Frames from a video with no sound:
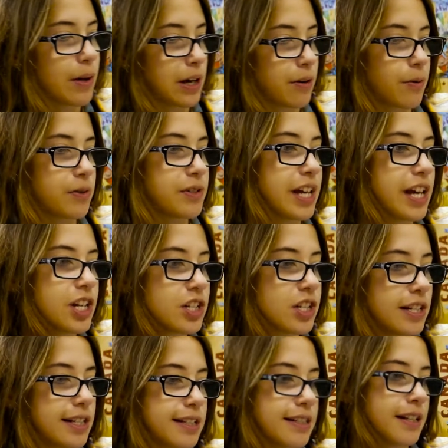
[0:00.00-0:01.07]
like
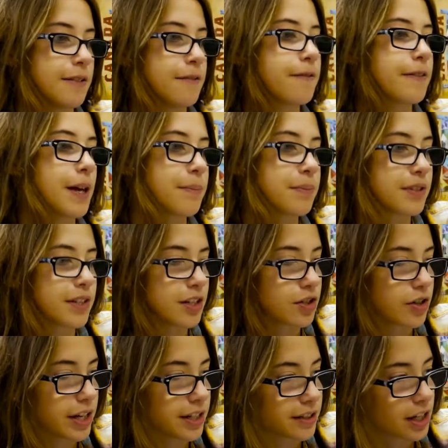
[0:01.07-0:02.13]
rotations and flips and
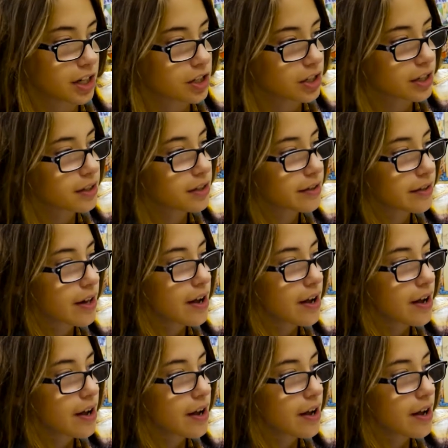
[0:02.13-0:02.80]
translations.